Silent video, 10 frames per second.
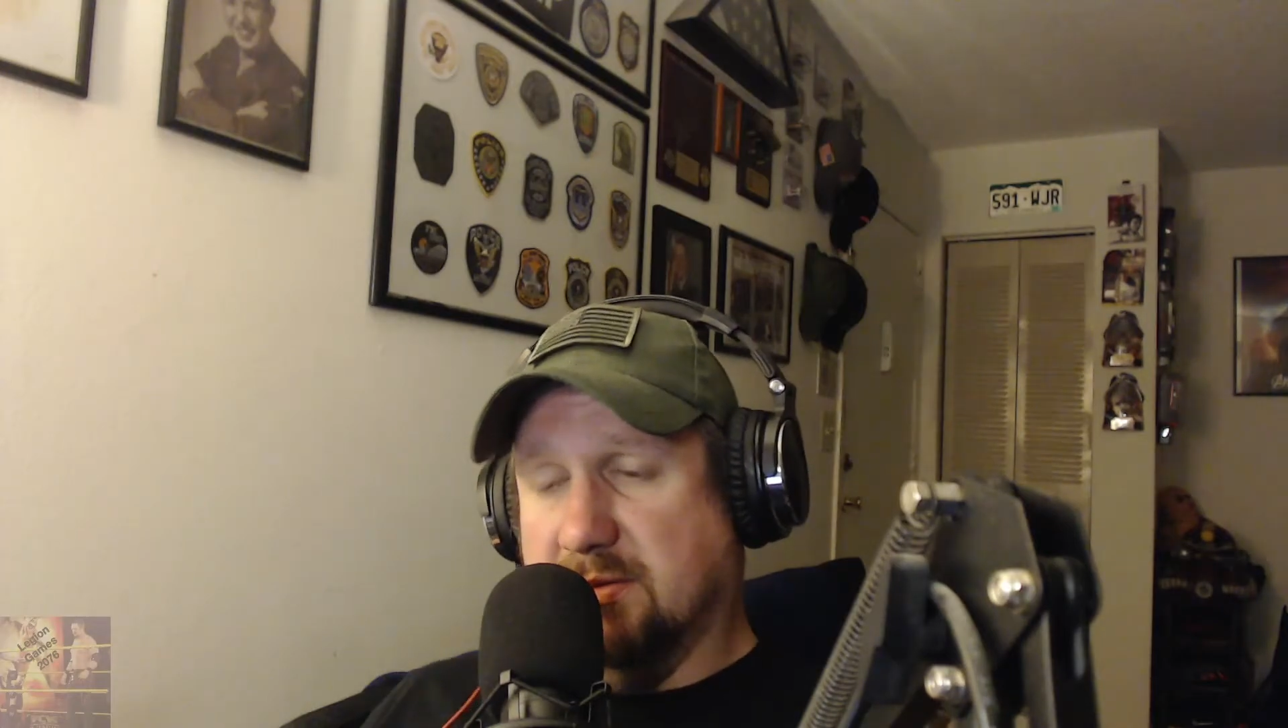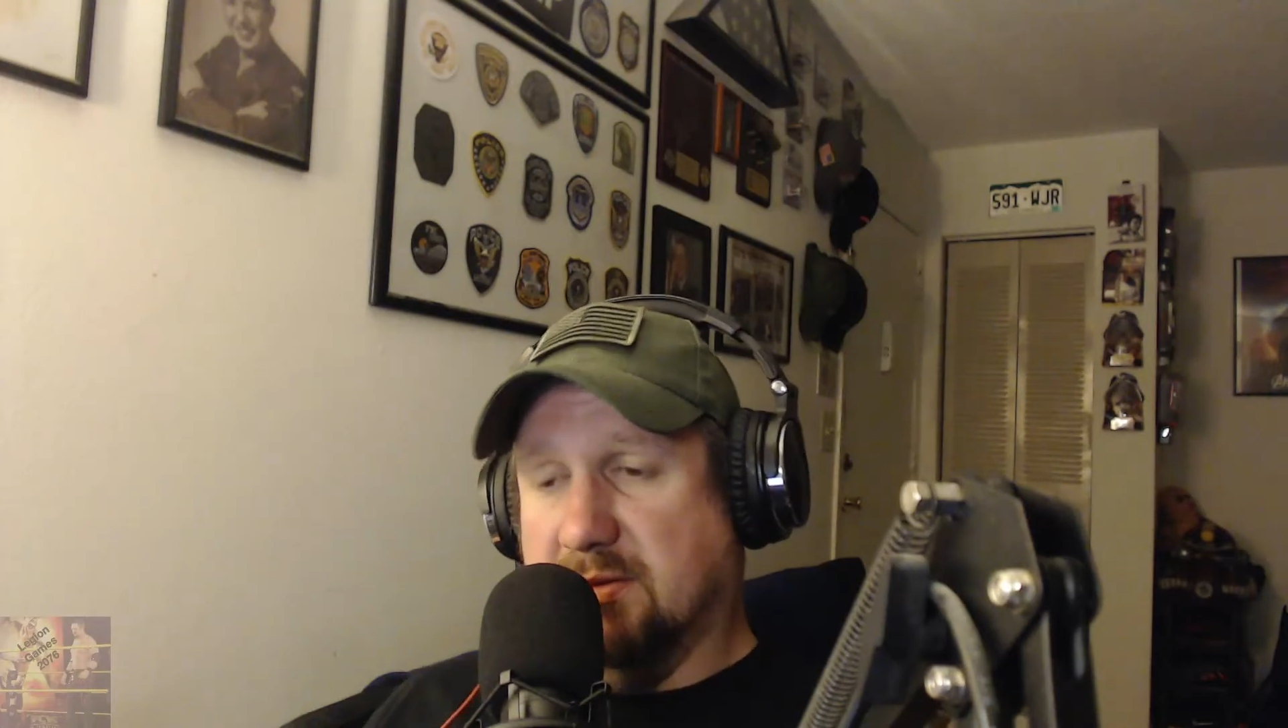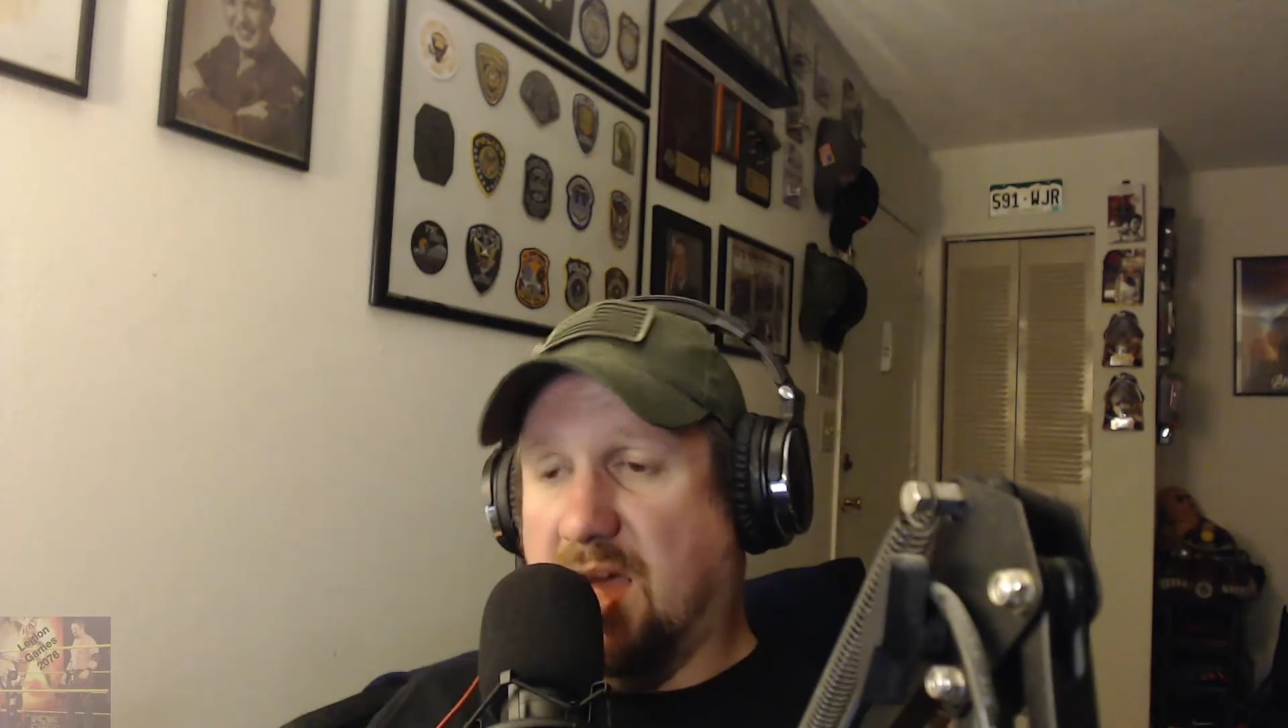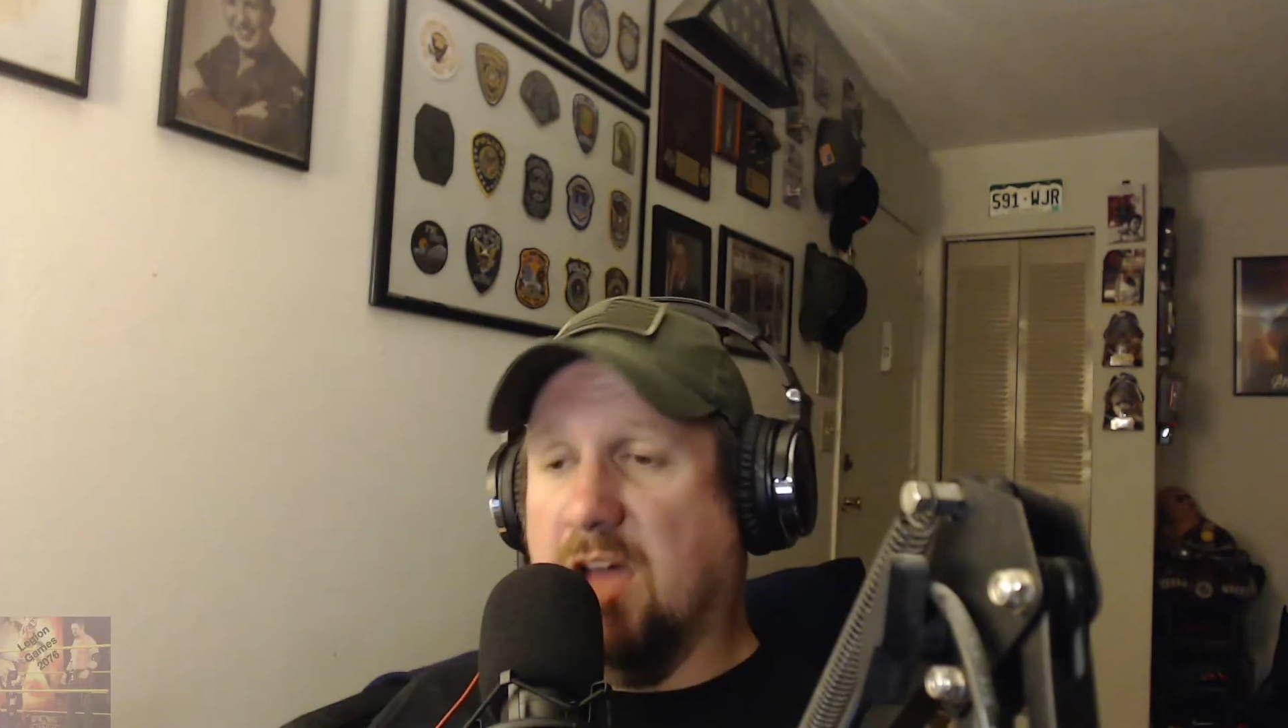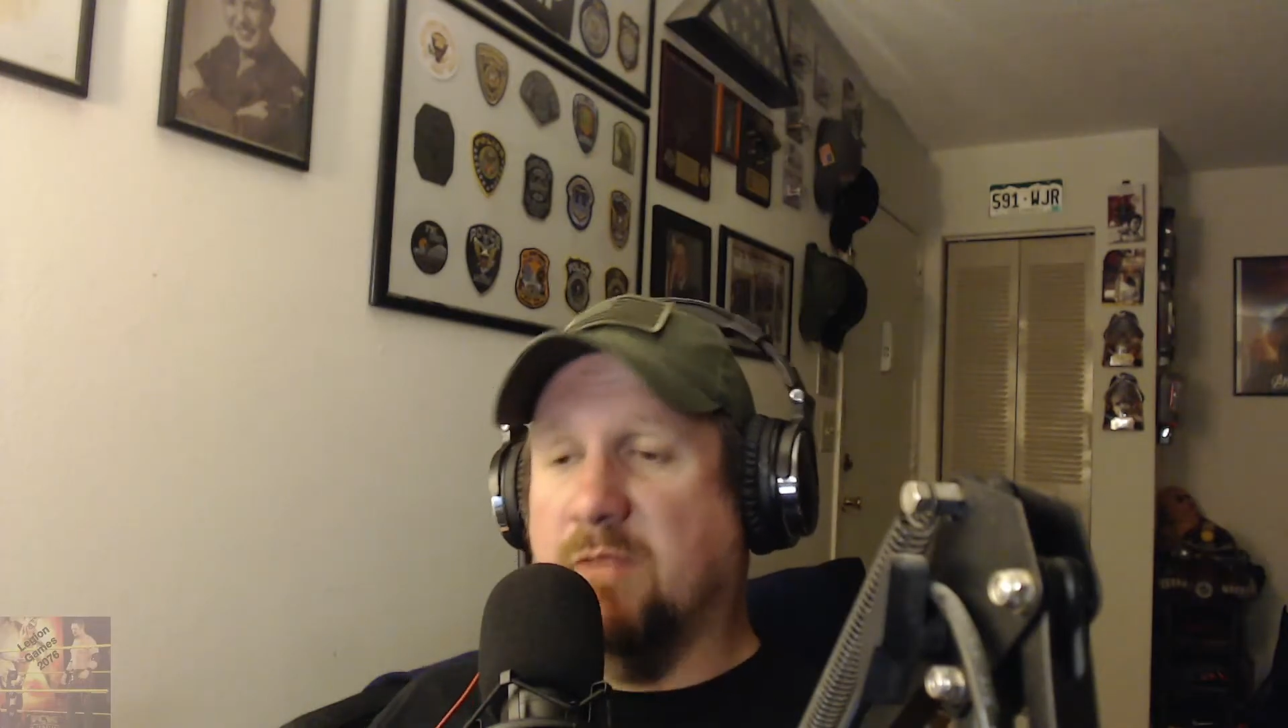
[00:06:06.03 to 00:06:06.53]

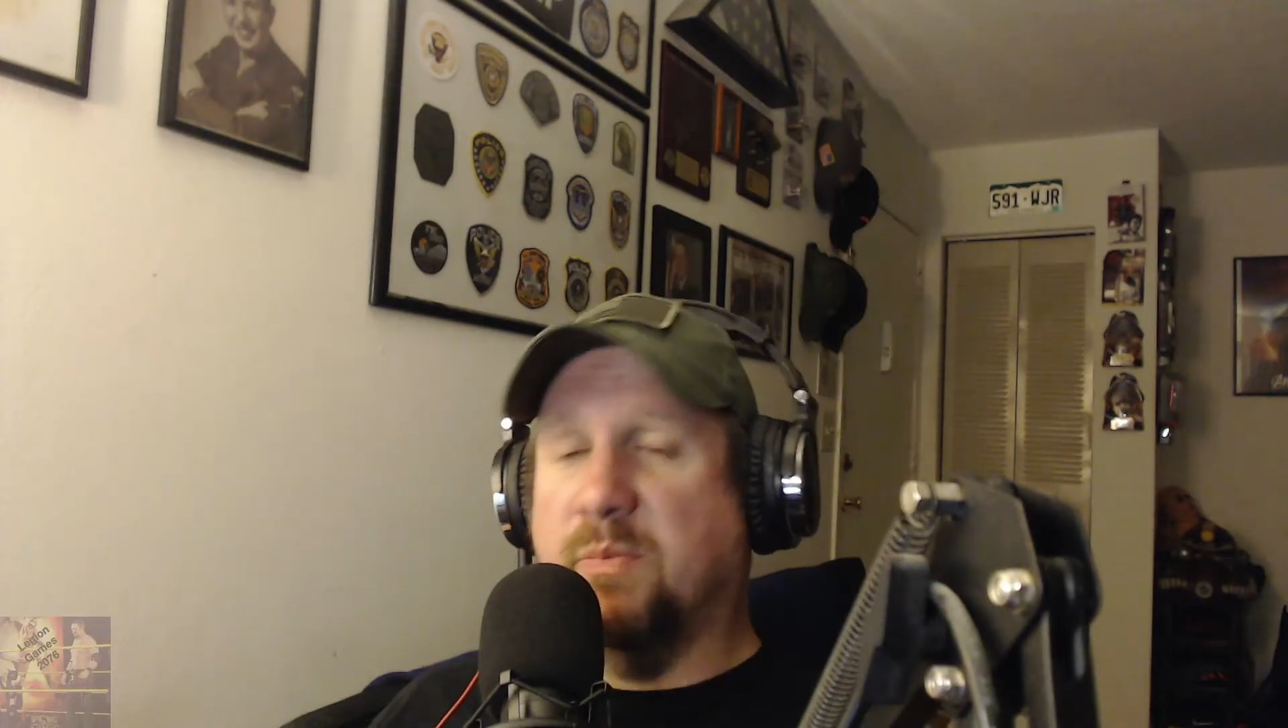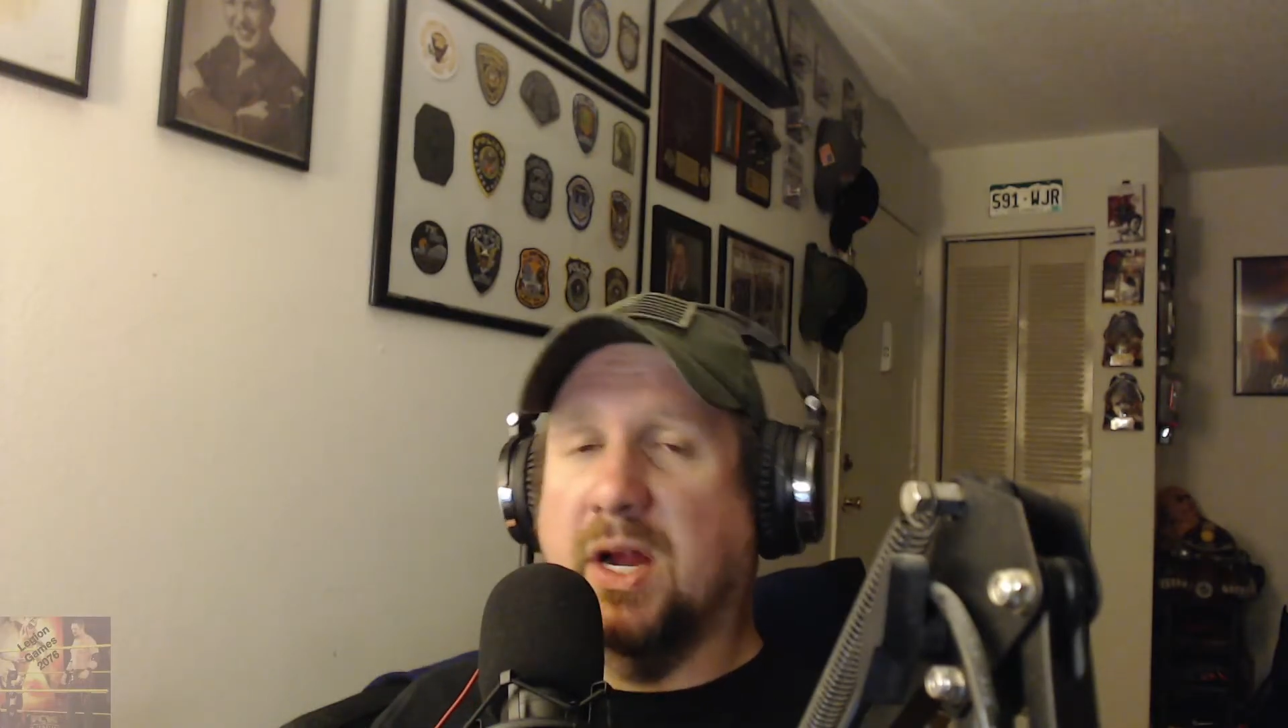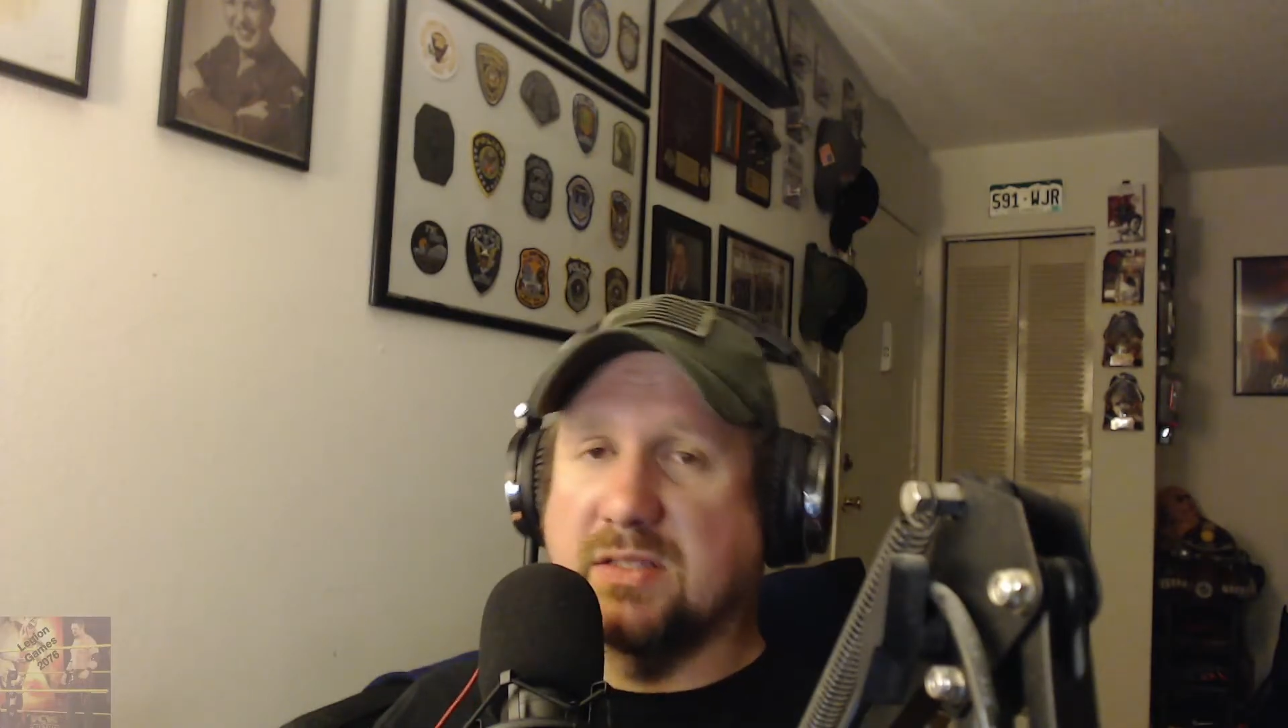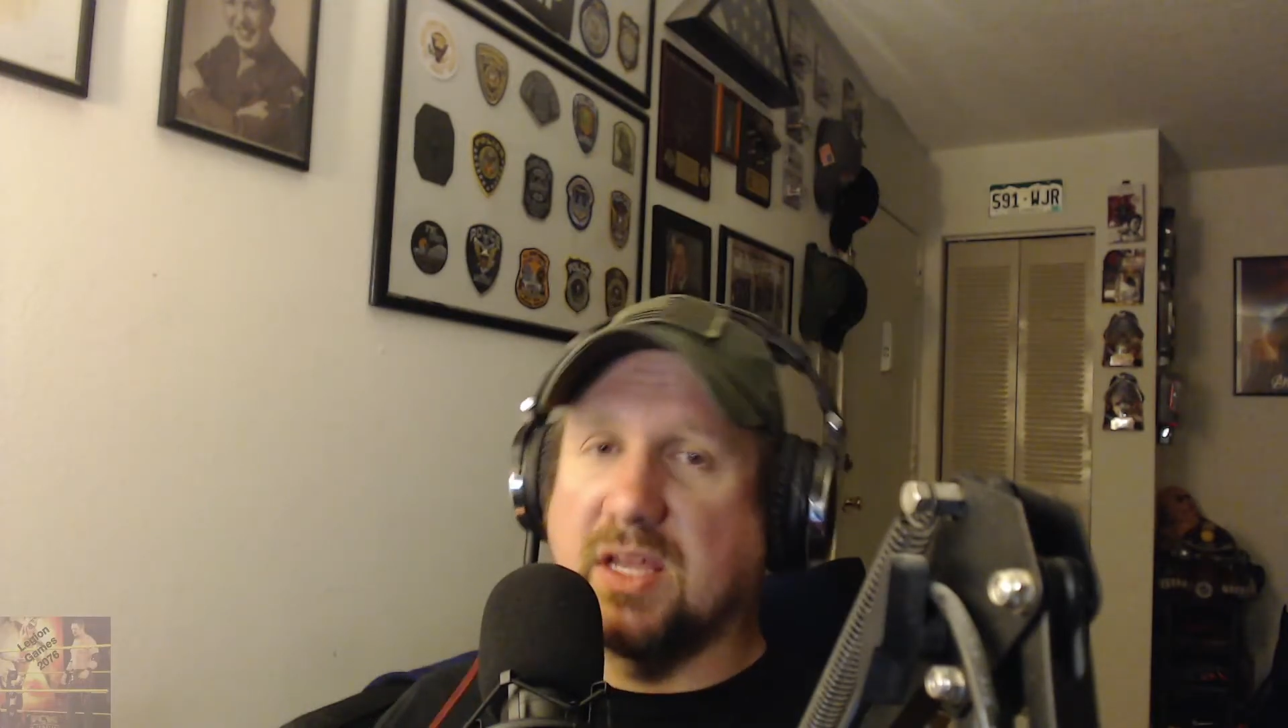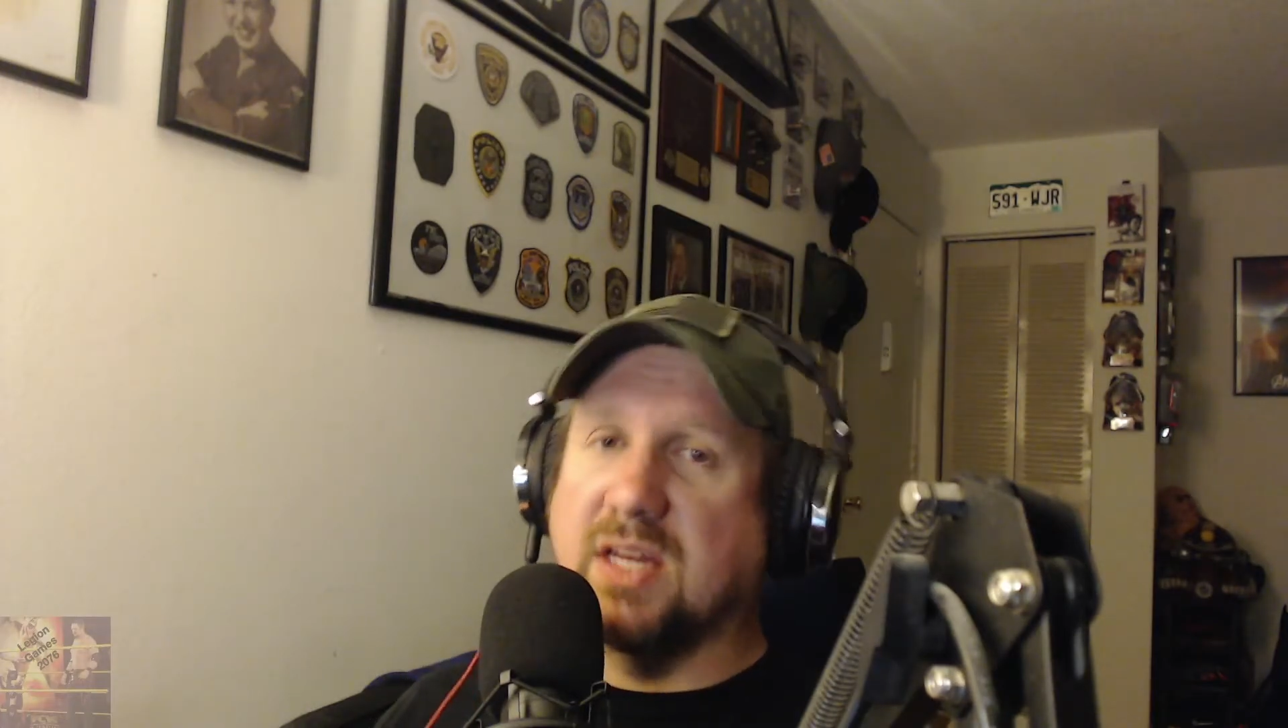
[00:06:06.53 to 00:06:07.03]
I have parents I